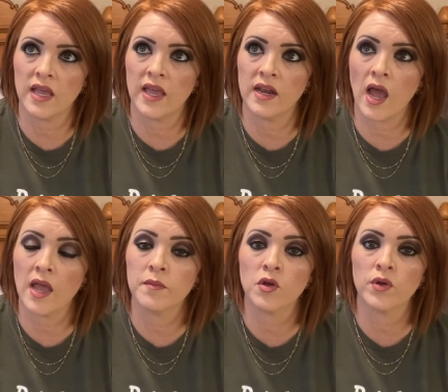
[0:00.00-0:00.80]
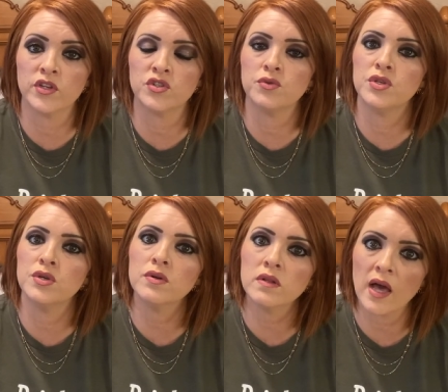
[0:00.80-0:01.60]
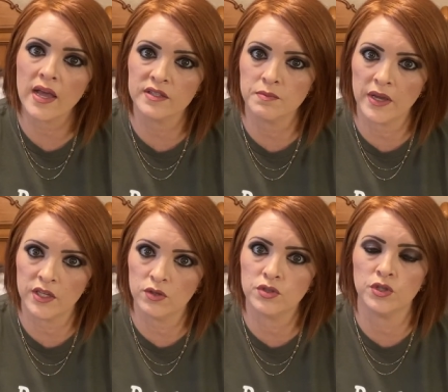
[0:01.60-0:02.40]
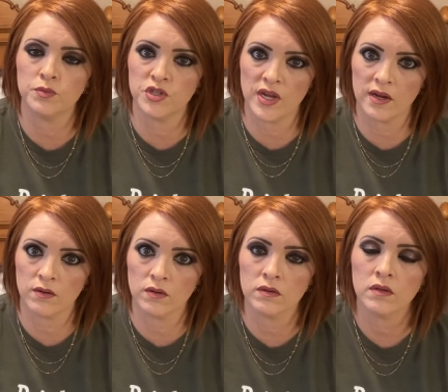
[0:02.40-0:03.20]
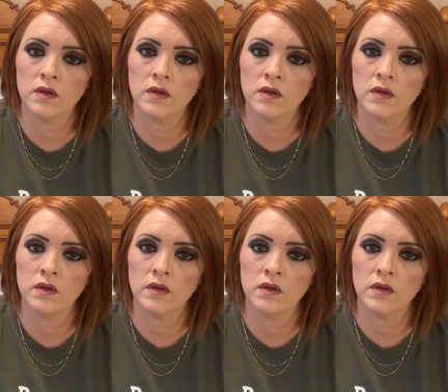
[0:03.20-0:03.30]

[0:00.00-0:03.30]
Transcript: And I am going to utilize my YouTube channel